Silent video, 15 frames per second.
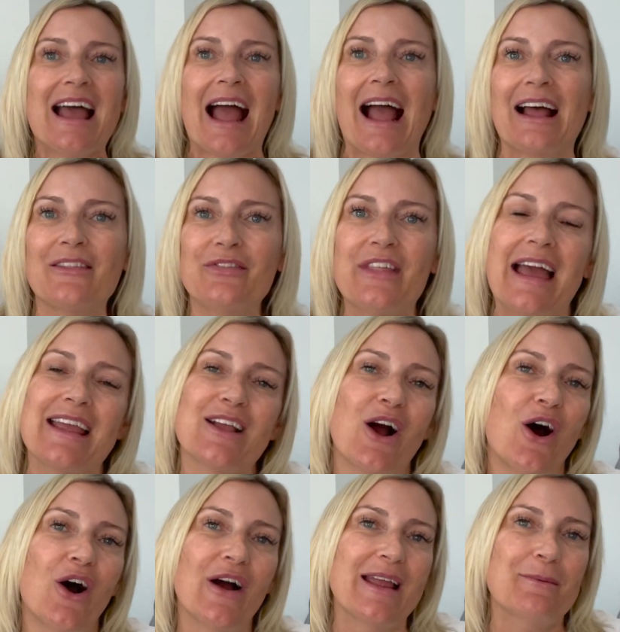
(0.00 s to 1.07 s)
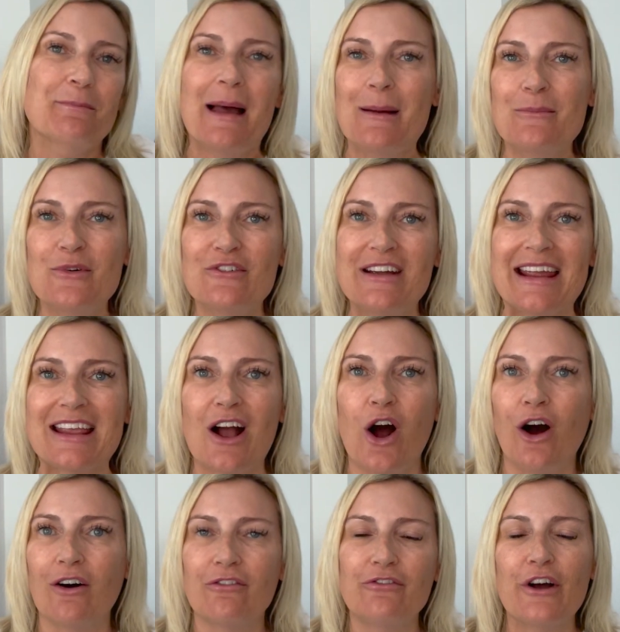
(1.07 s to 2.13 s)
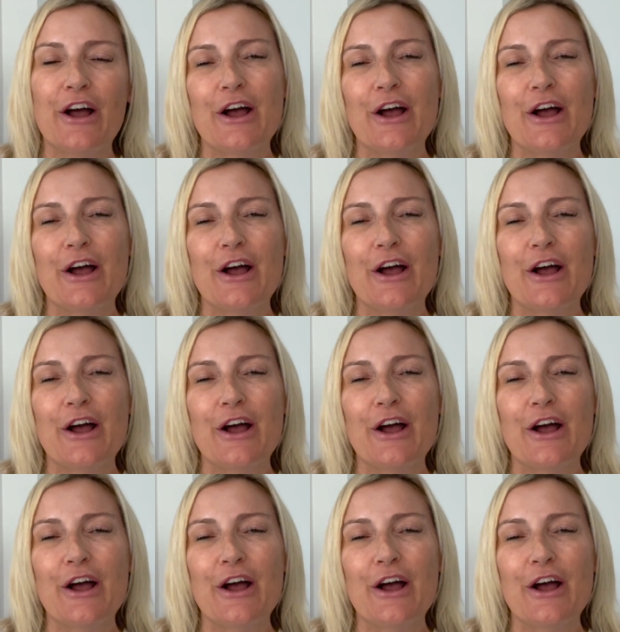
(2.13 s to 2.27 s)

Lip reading: and they are in memory of